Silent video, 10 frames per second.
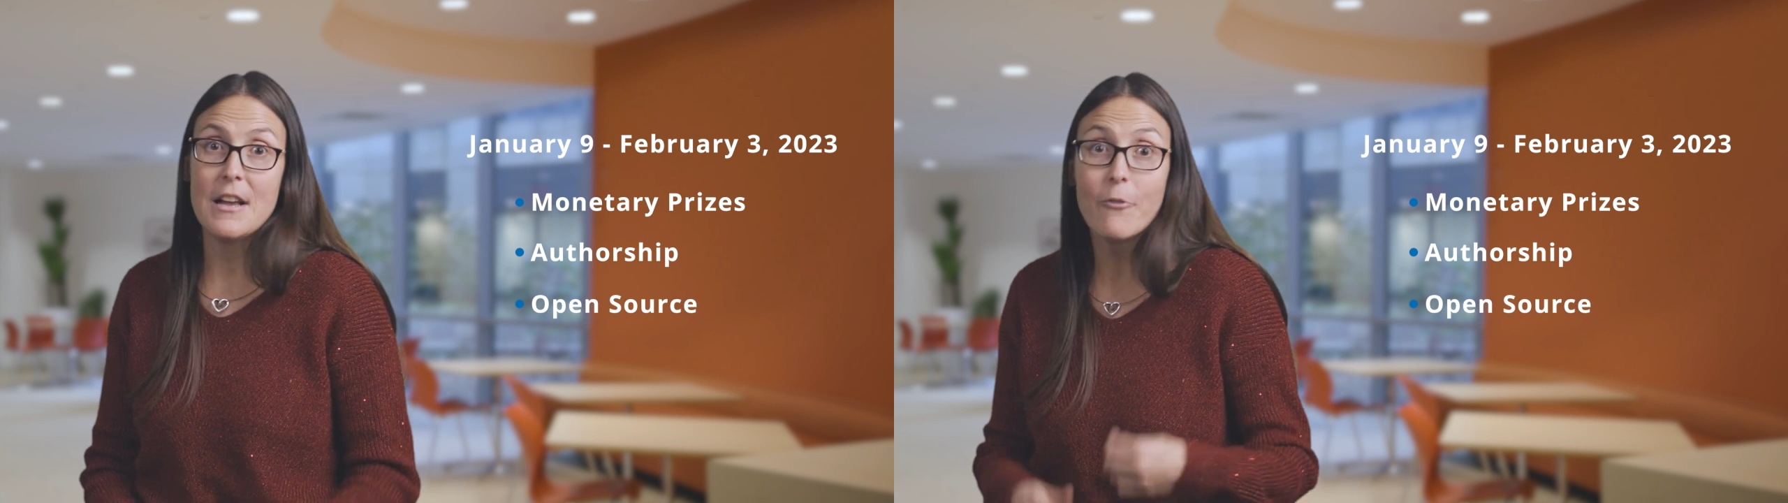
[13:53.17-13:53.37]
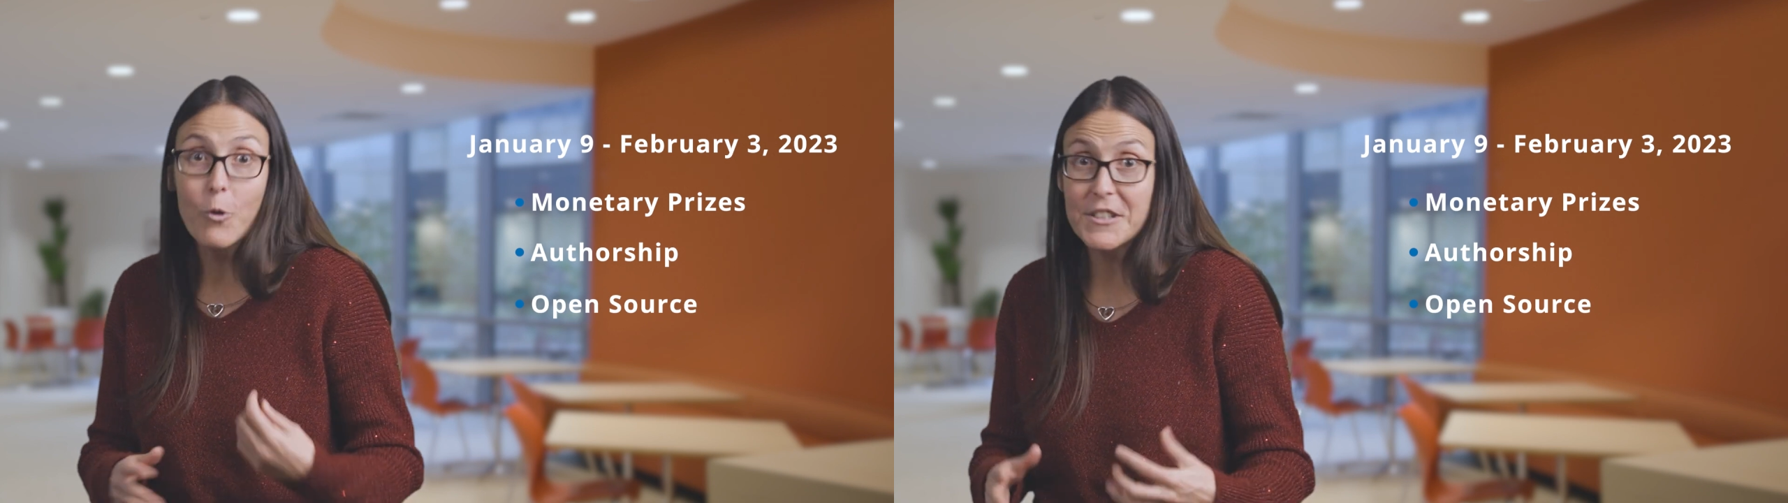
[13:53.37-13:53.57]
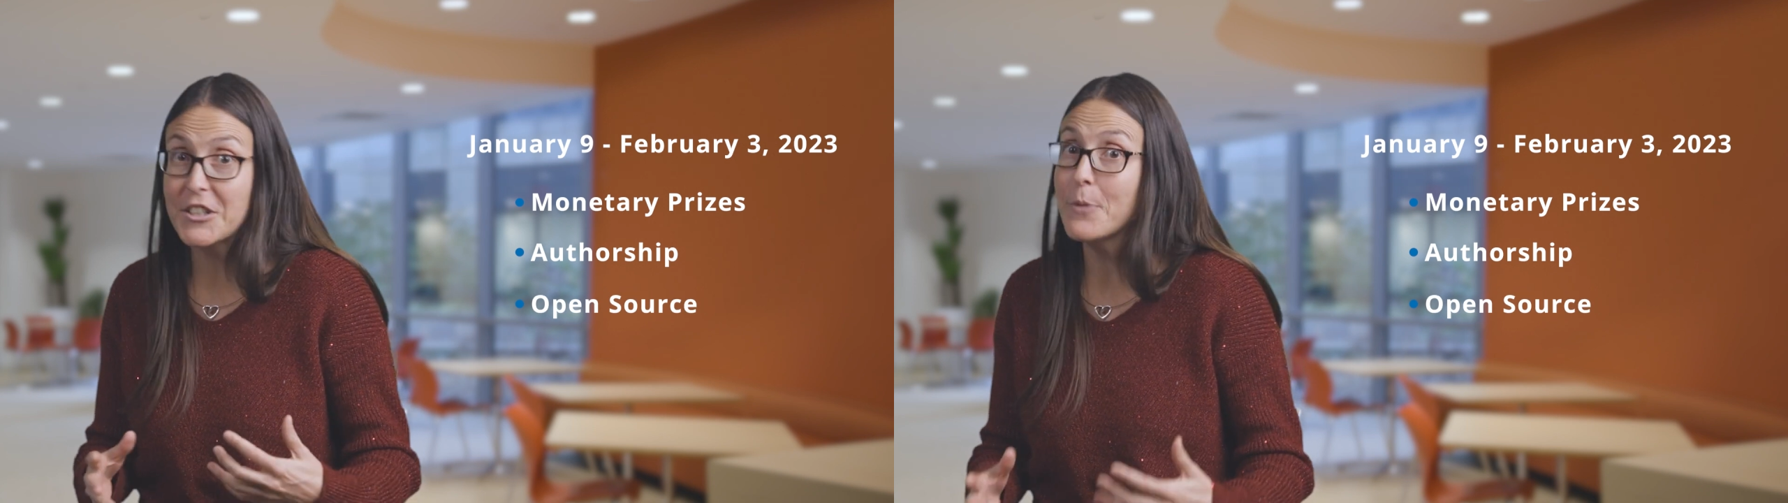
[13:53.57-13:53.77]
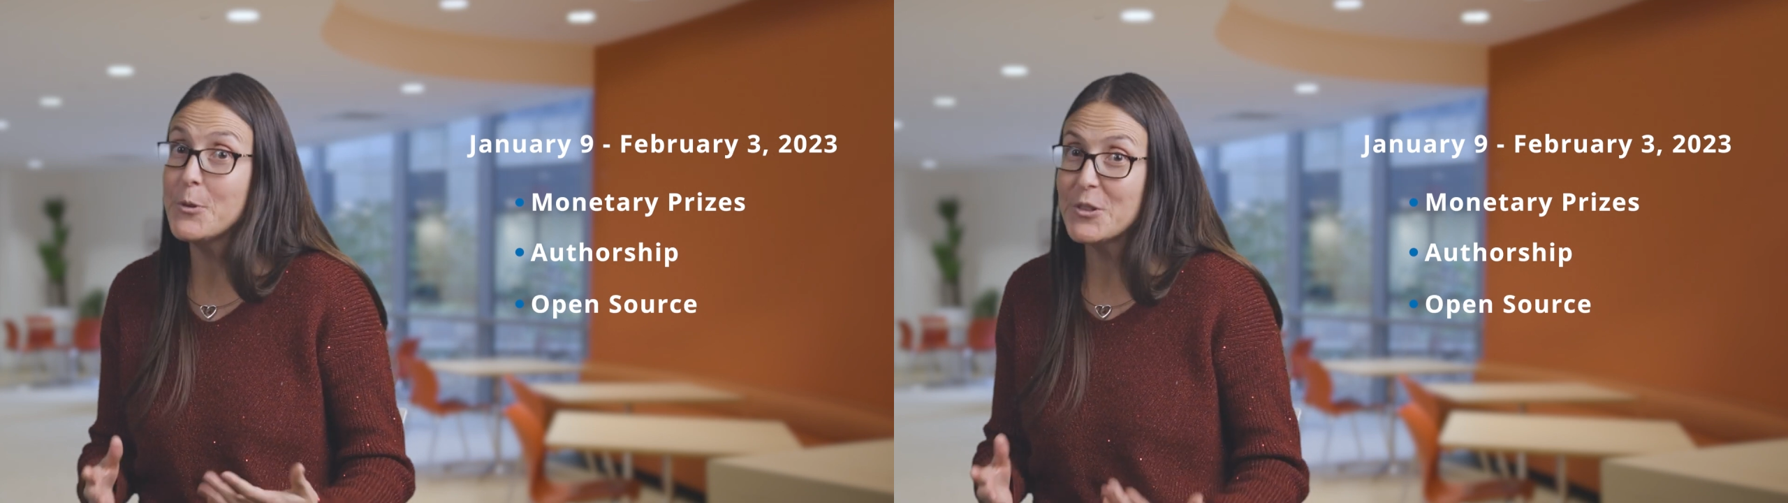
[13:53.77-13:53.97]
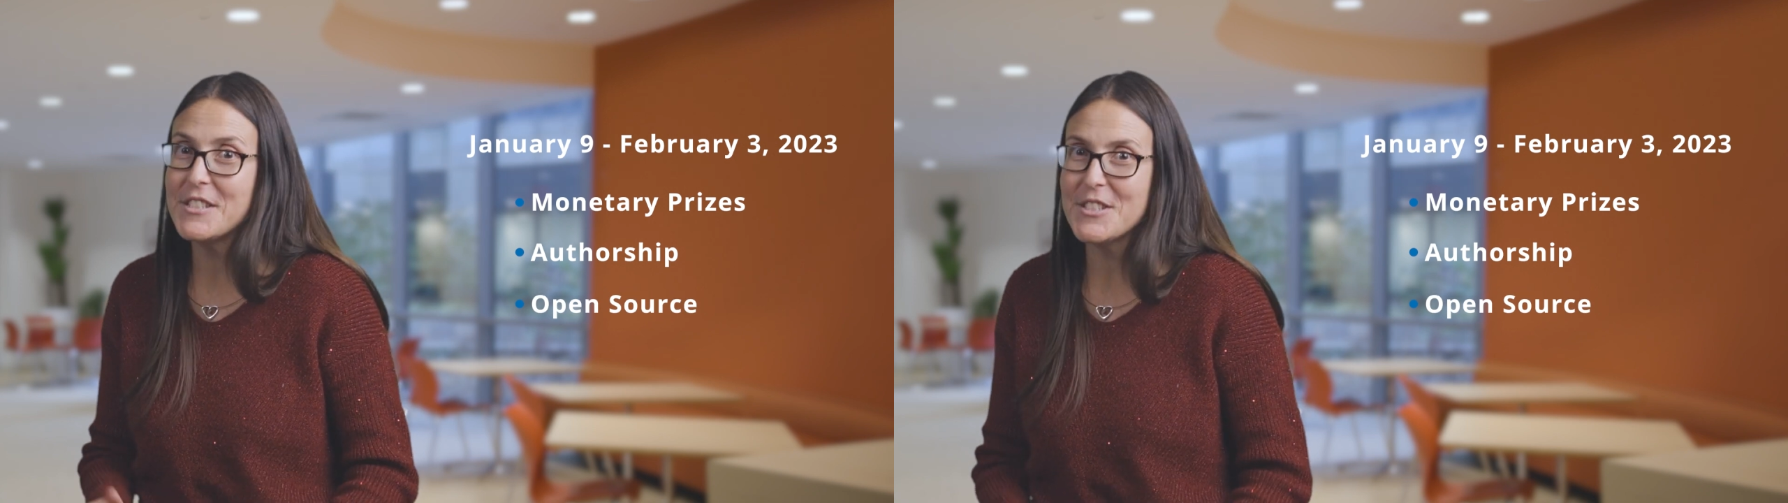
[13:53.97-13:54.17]
for the
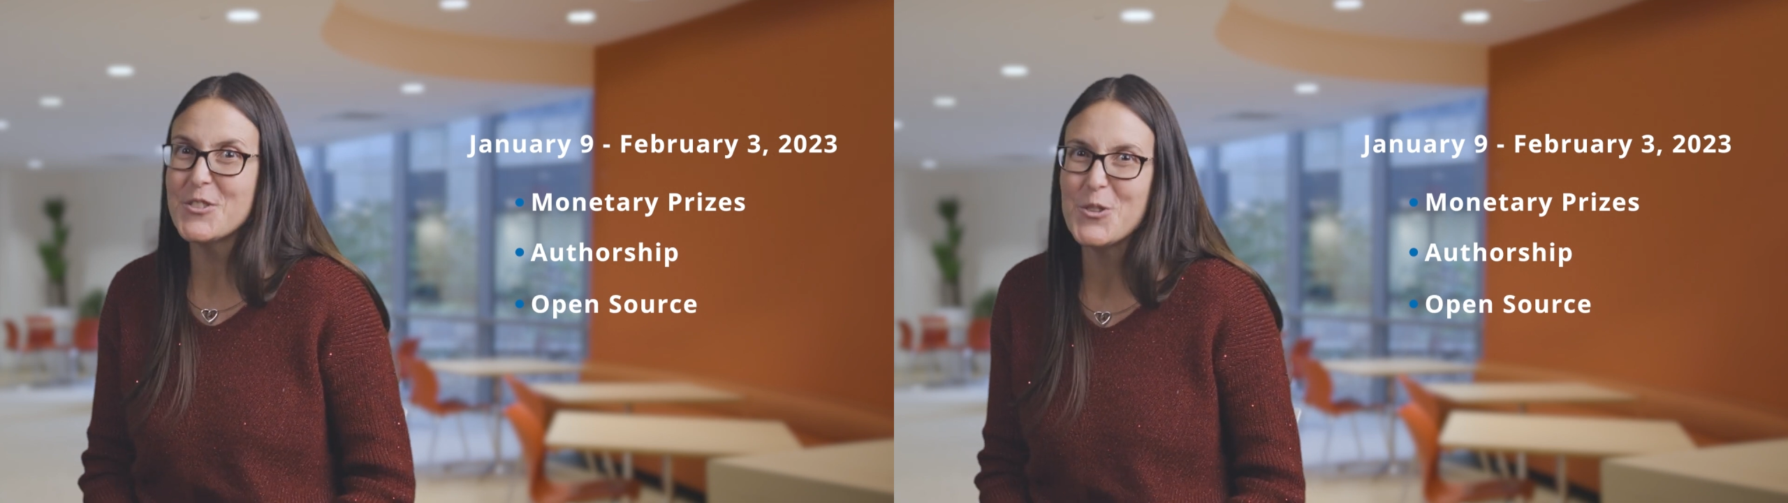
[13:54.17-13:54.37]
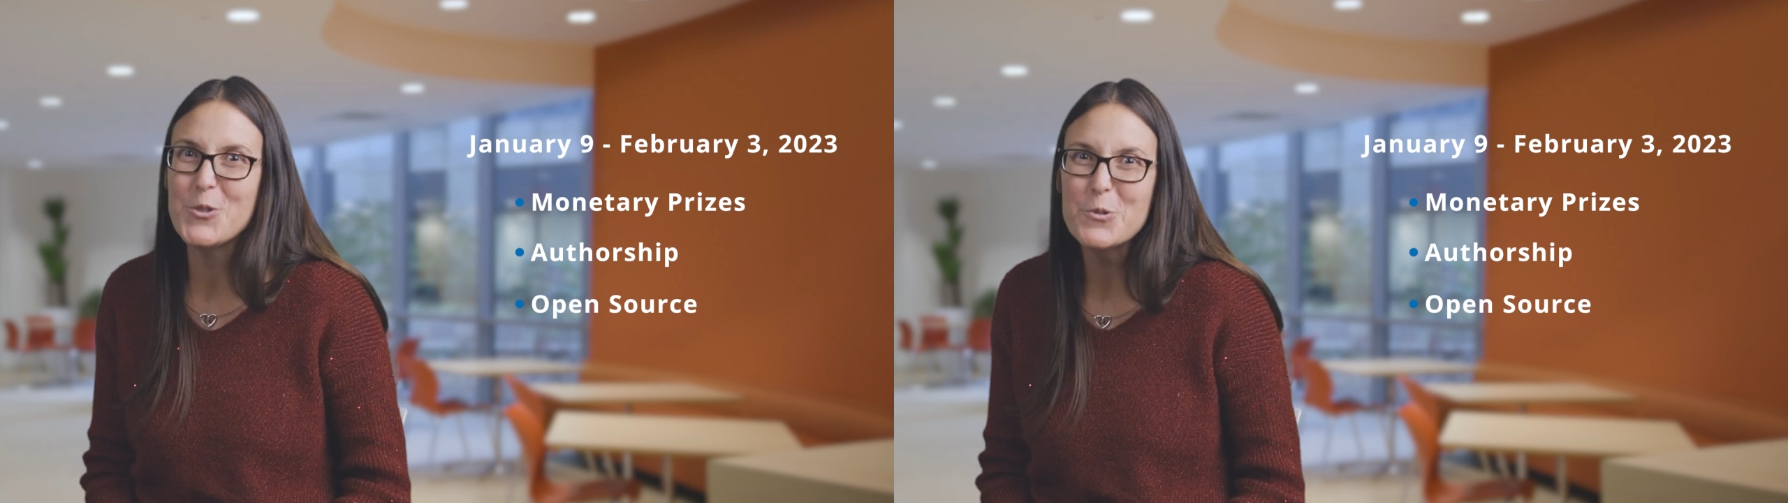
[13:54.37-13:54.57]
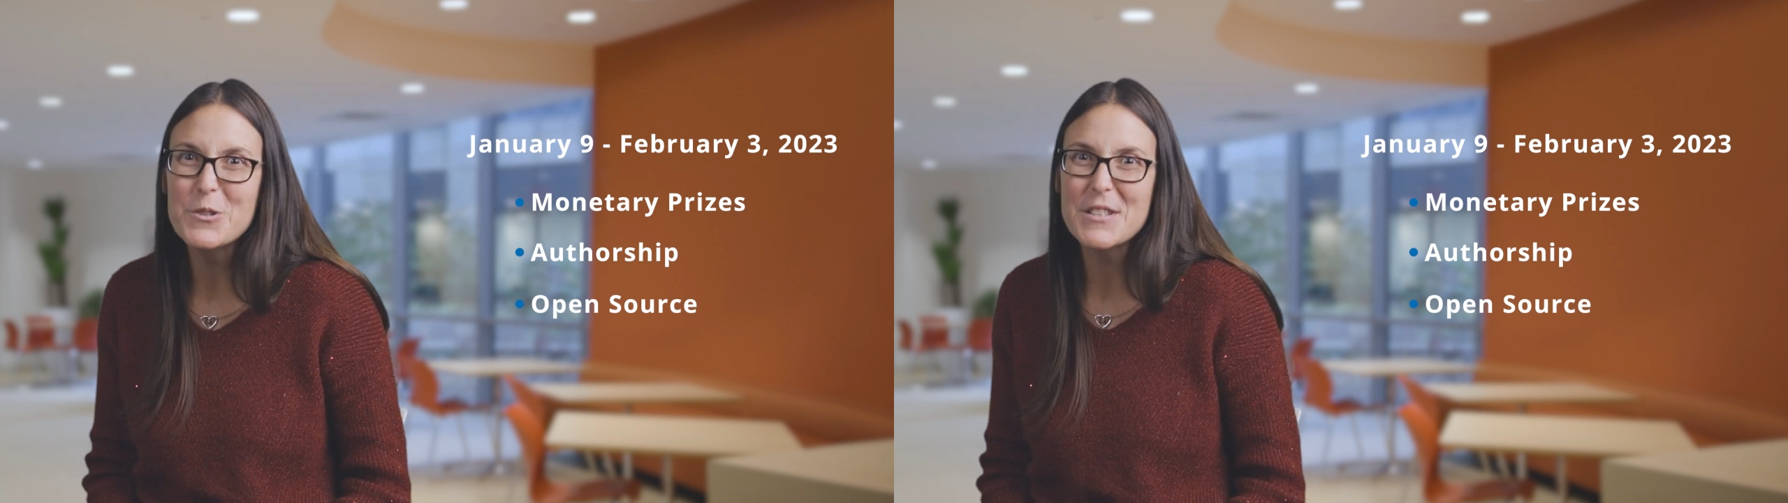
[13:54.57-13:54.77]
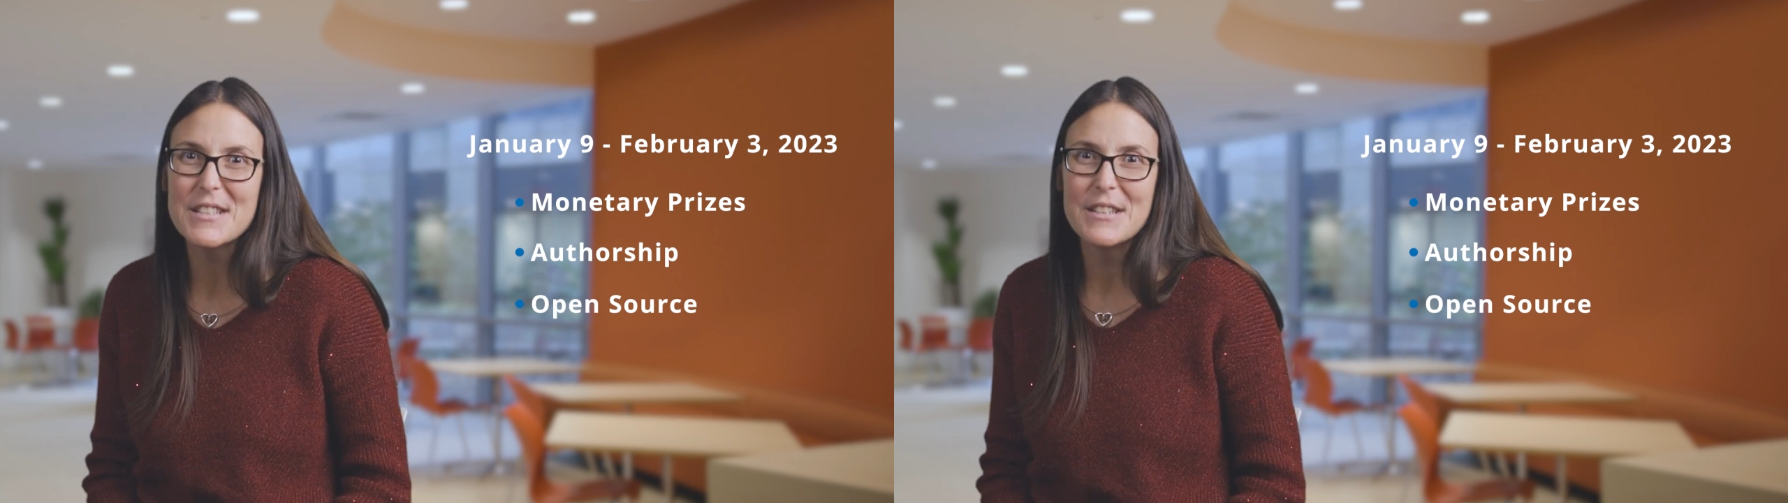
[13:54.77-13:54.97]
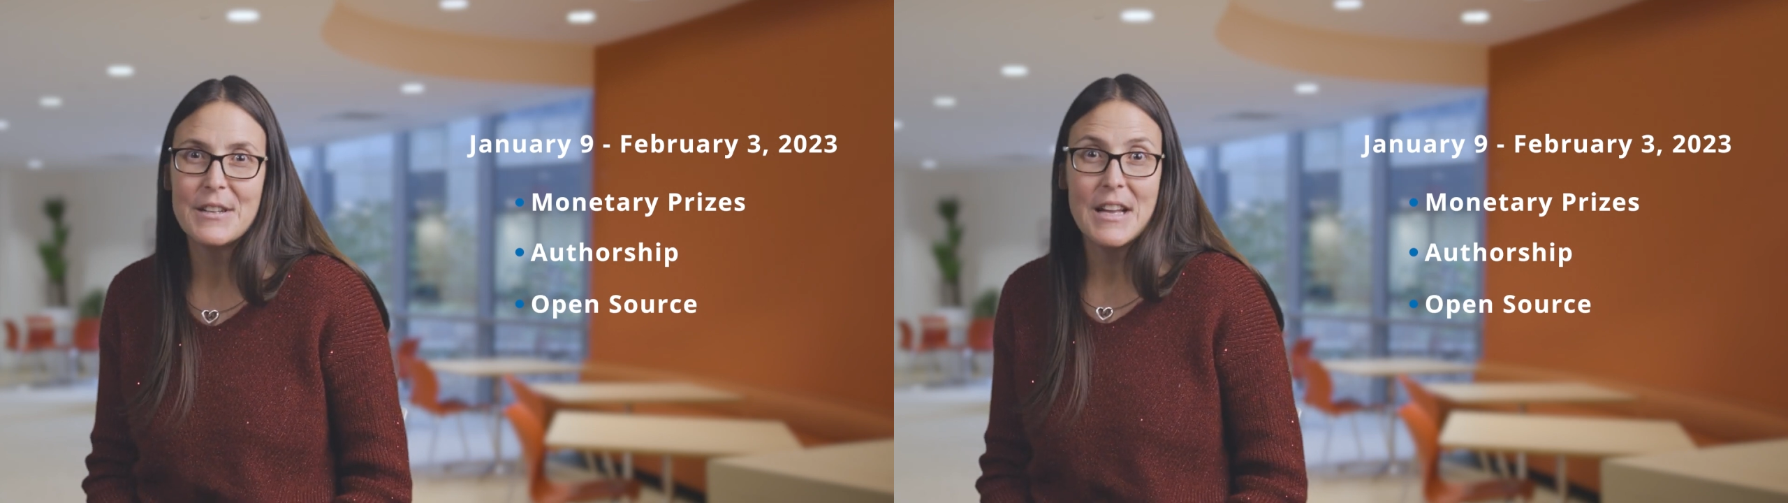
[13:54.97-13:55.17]
community to use.